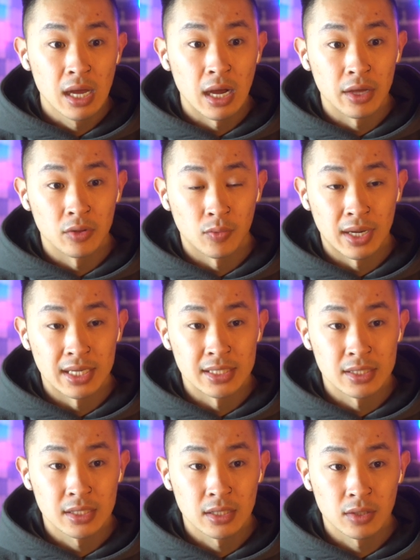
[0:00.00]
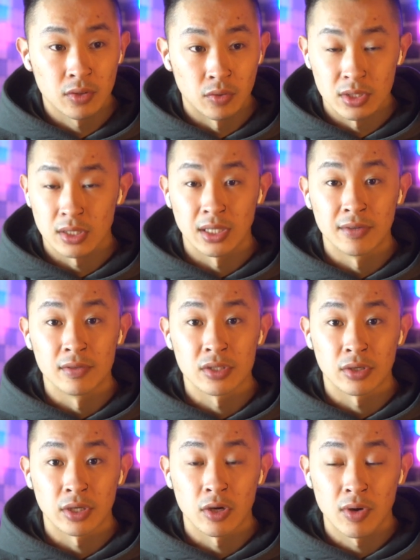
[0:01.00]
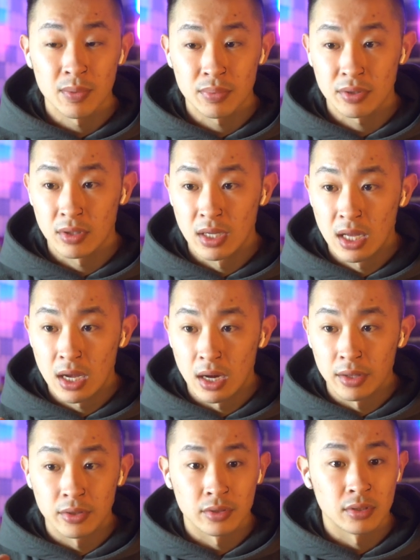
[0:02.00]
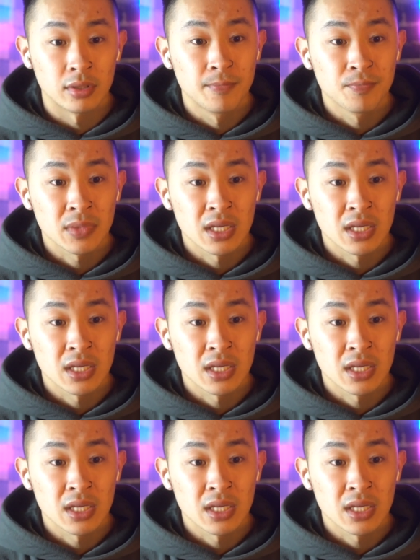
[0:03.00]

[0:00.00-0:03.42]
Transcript: Otherwise, cortisol levels are going to go up. Other